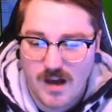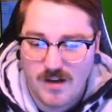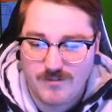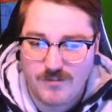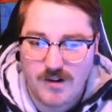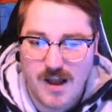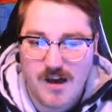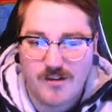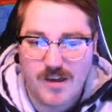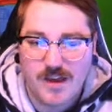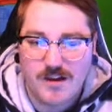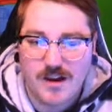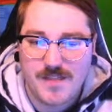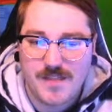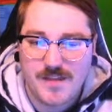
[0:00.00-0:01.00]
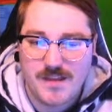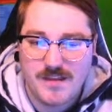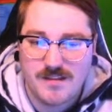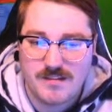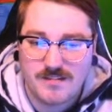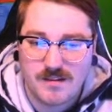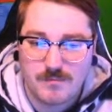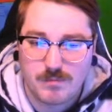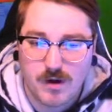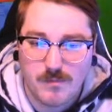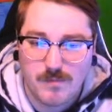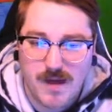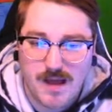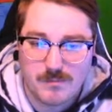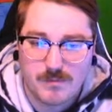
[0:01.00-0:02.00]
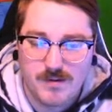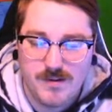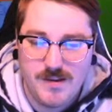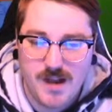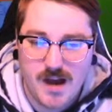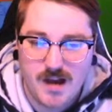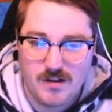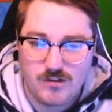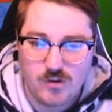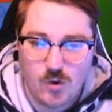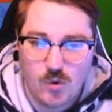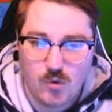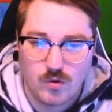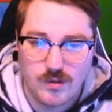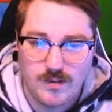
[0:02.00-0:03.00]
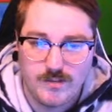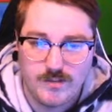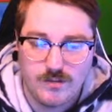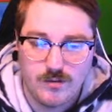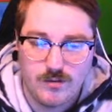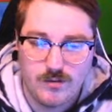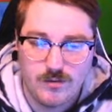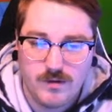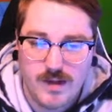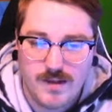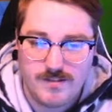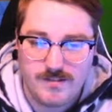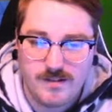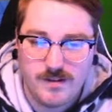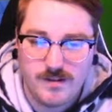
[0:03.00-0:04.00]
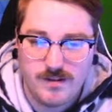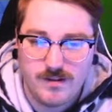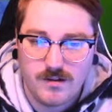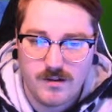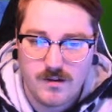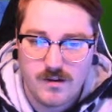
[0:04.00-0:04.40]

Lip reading: For Alligator, I think he does get brought back, but not totally to S tier.